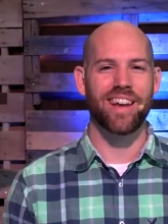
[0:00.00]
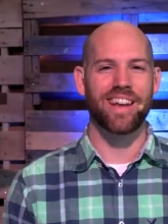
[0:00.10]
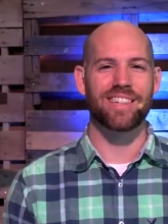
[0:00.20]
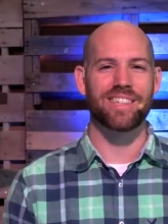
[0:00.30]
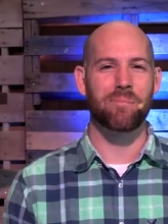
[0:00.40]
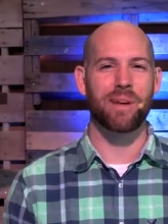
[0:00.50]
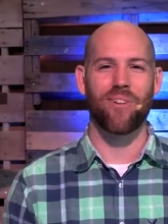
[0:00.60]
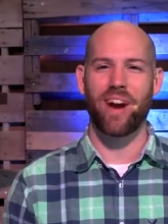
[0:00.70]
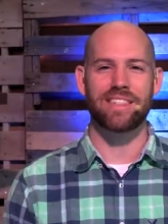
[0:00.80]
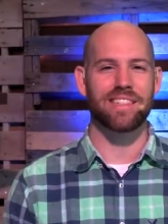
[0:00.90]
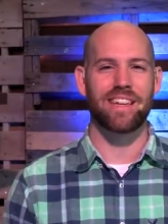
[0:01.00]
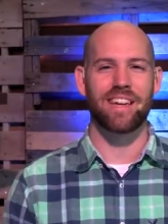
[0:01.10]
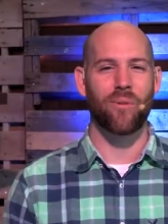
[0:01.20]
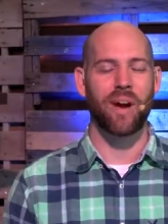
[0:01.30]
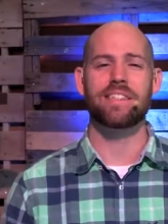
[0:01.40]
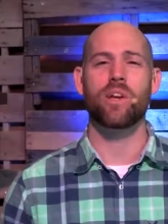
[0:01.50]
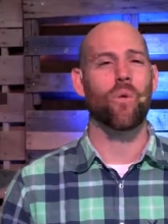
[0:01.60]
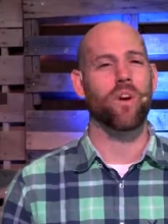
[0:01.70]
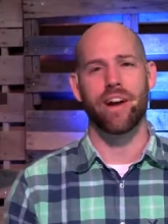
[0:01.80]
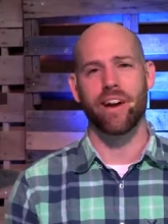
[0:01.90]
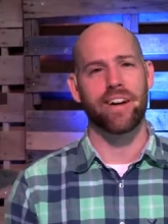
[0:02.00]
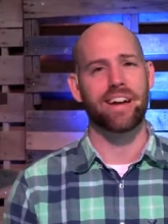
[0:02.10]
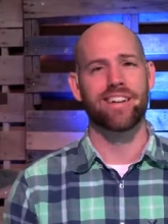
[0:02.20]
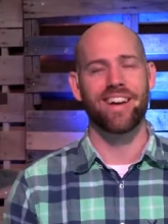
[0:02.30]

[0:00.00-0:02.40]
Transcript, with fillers: It gets to be crazy, crazy ordinary.